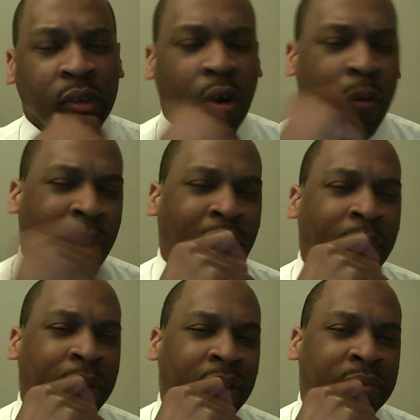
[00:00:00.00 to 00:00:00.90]

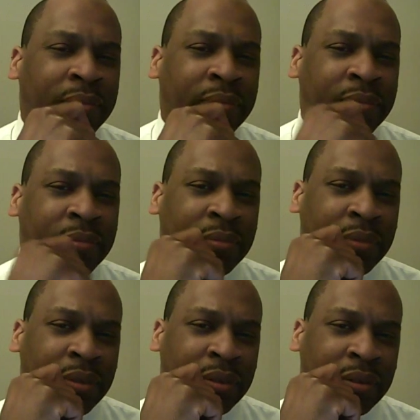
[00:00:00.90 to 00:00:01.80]
Obama
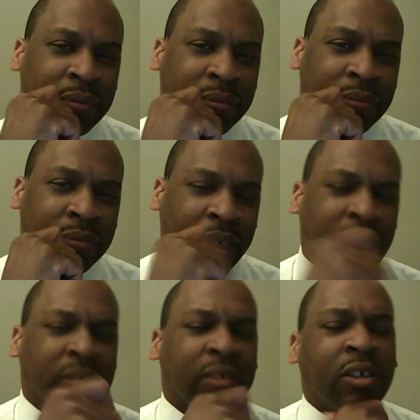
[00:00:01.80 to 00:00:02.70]
and
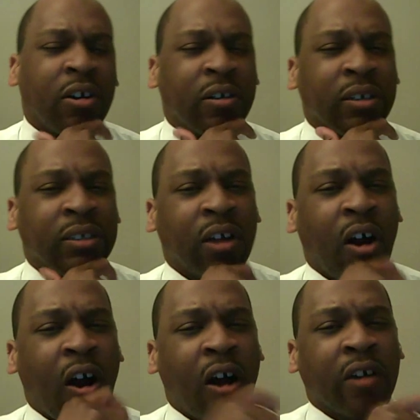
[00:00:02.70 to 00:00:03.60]
his attorneys
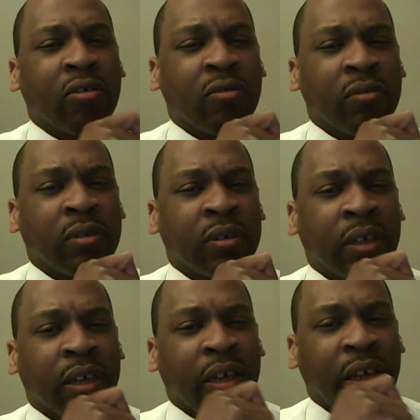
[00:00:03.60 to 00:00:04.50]
argued
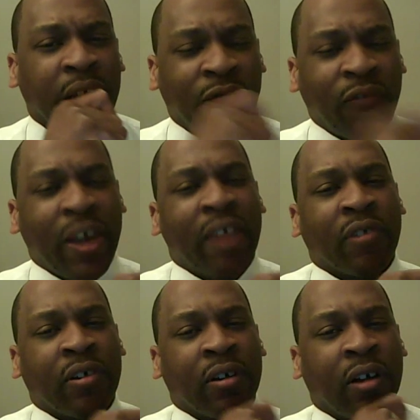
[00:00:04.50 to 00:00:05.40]
in
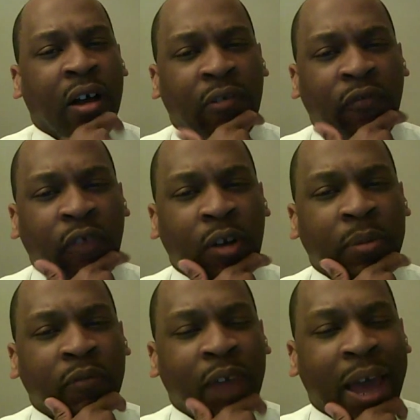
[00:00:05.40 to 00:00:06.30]
favor of
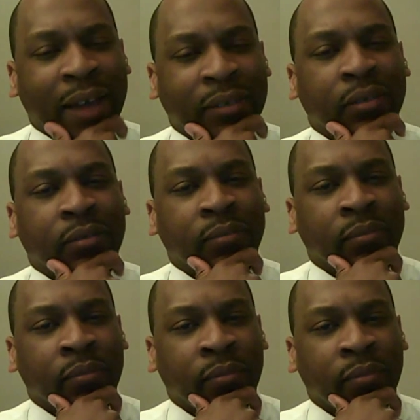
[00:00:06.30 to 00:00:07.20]
affirmative action
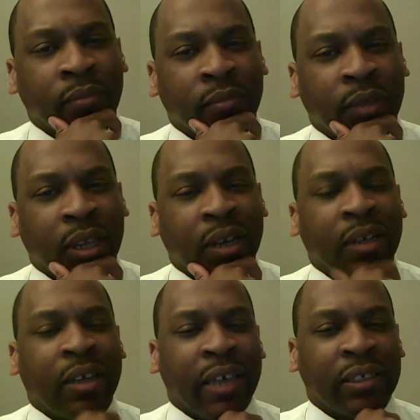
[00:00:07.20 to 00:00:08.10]
in the
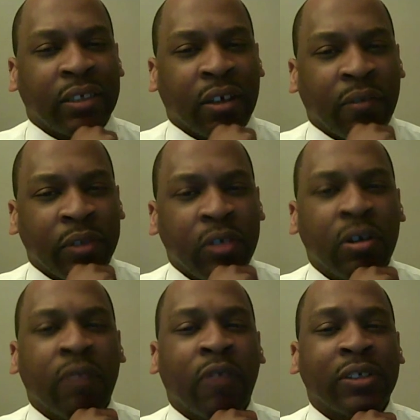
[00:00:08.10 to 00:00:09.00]
case of
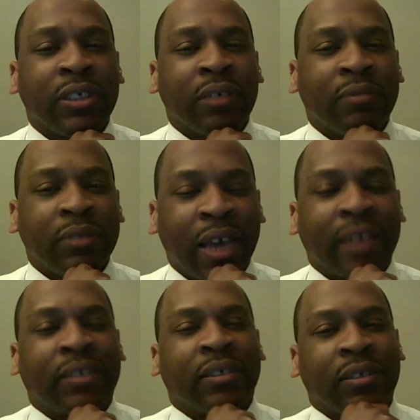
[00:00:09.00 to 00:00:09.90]
University of
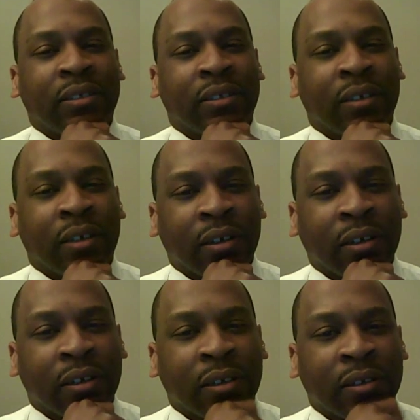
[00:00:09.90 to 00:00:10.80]
Texas,
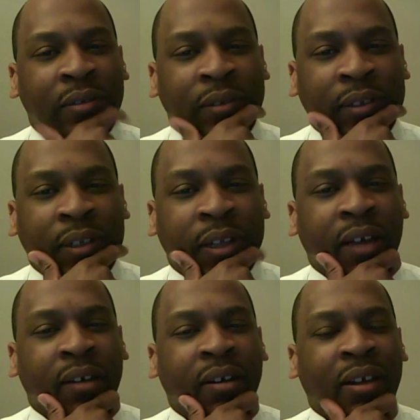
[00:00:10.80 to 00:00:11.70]

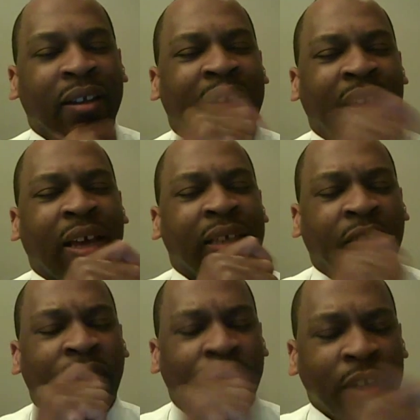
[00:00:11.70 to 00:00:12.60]
and in the case
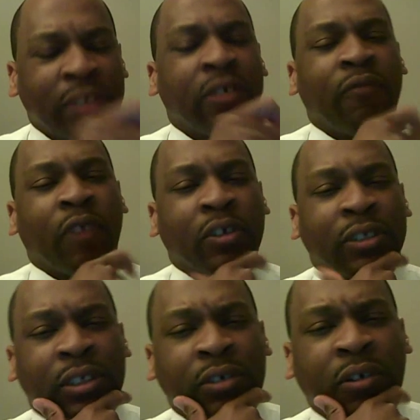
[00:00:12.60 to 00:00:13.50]
of Fisher
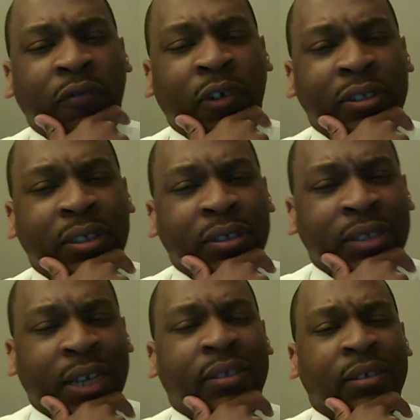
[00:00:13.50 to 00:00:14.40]
versus the University of
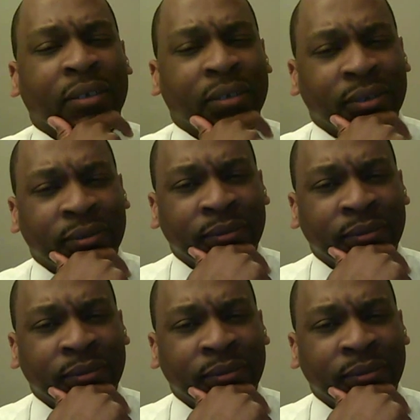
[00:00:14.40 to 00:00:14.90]
Texas.